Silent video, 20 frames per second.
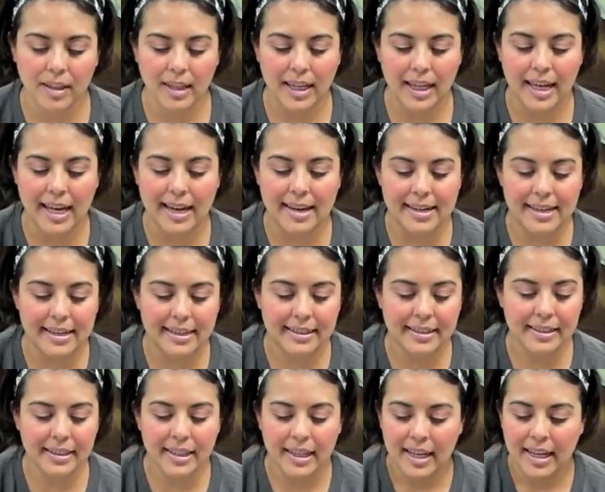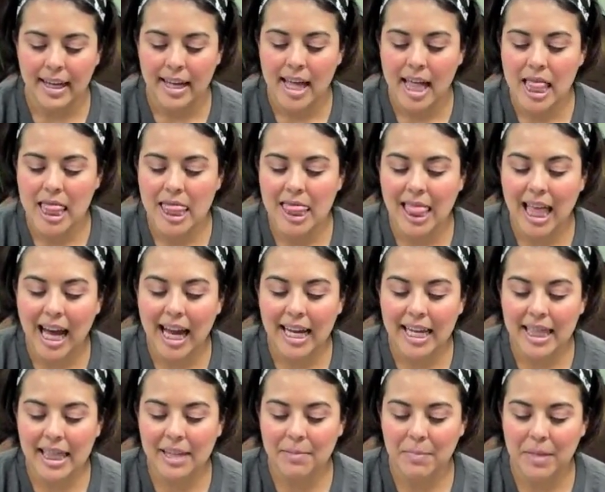and
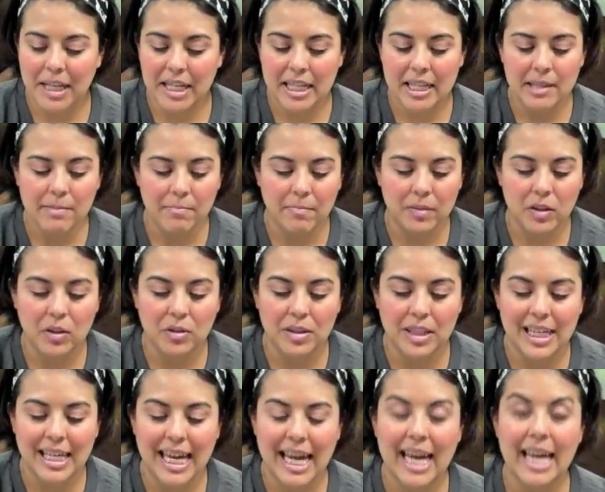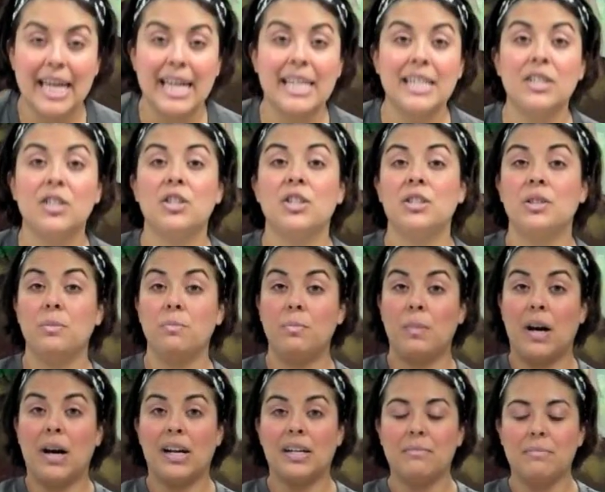line them up to the edge, to the
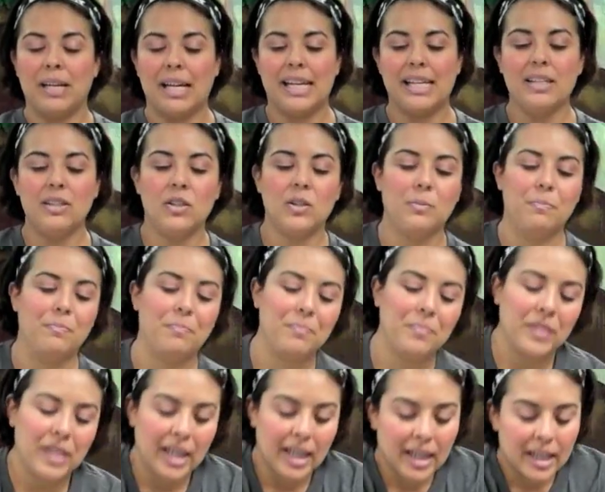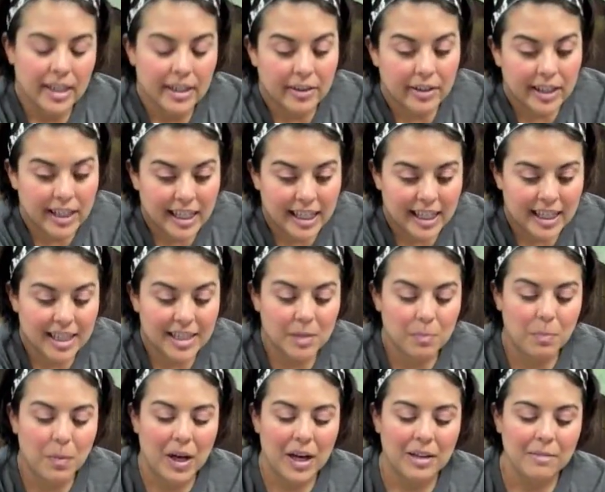bottom edge. You're going to get this
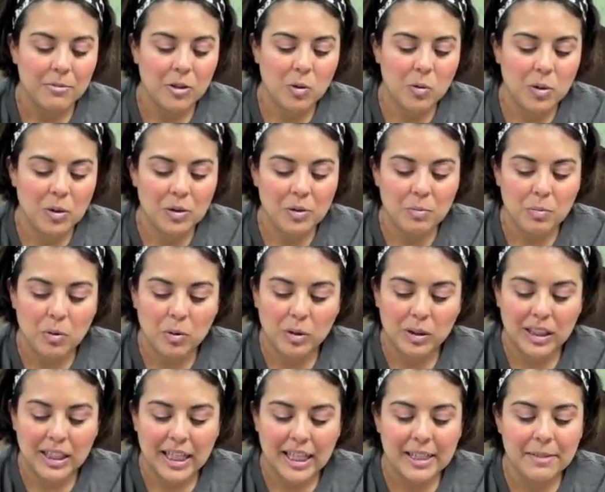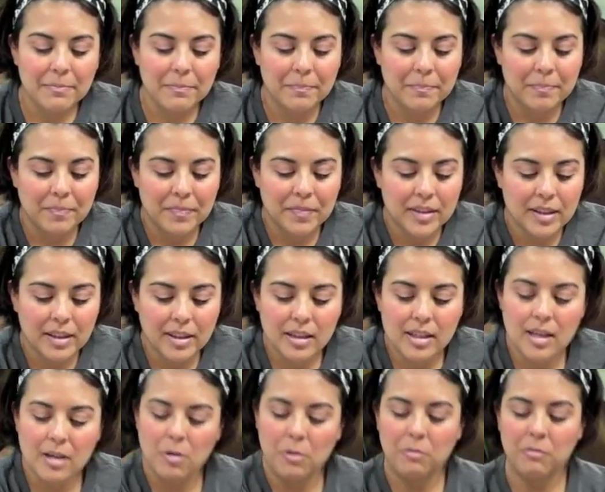bottom corner, pull it up
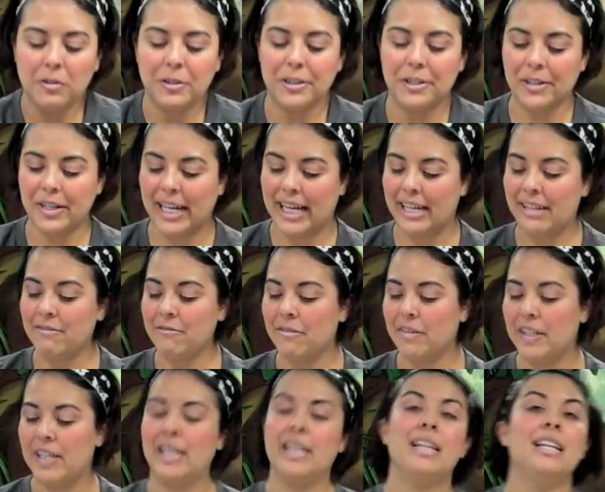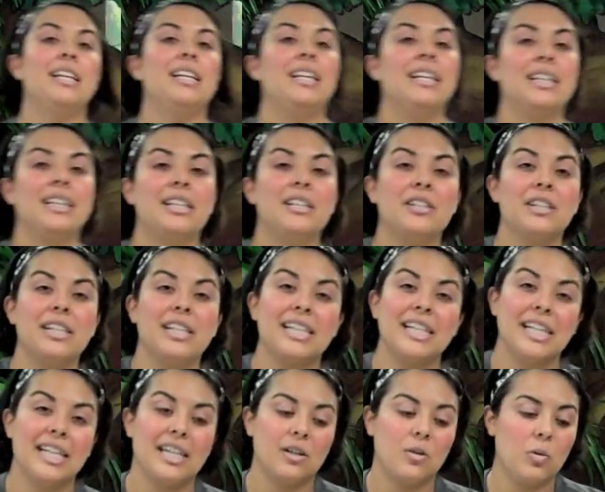over your gift. Then you're going to
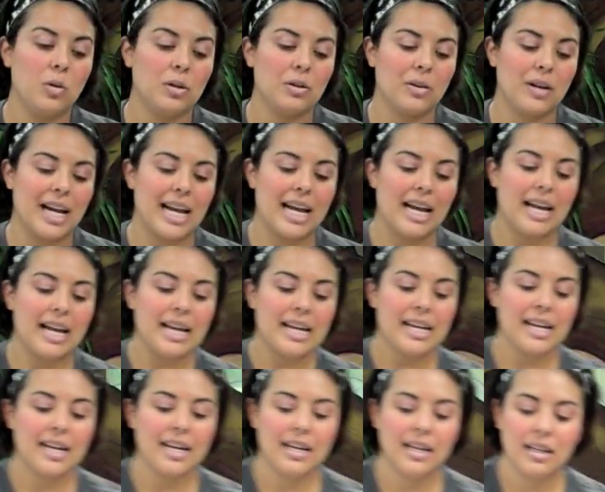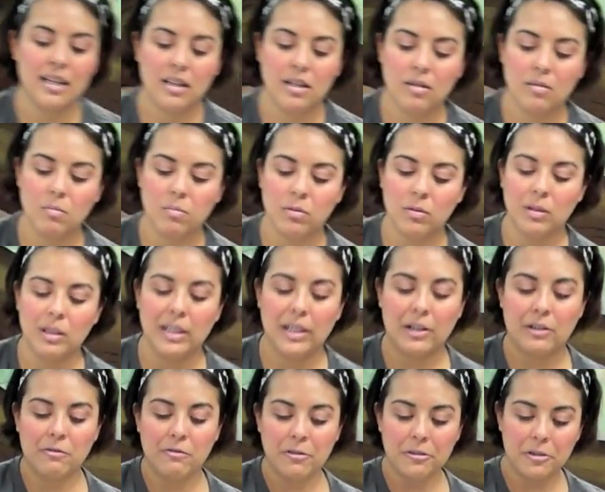get corner A, pull it
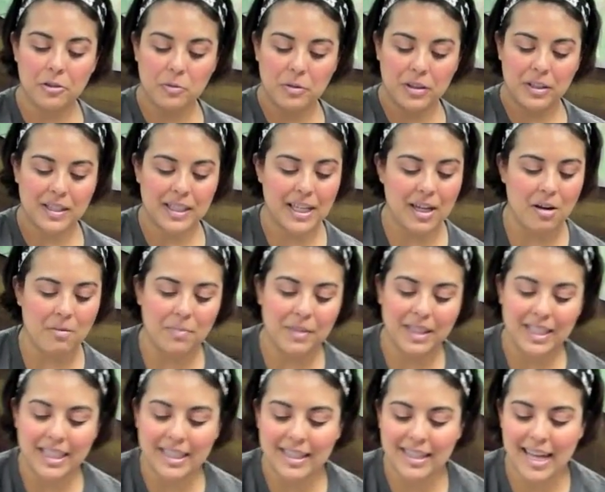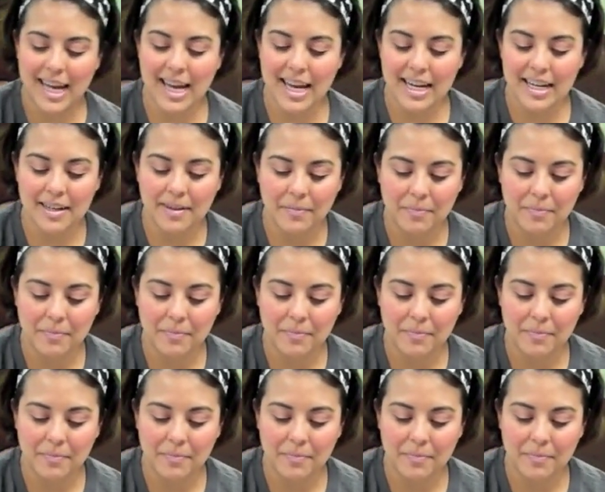over towards the opposite side.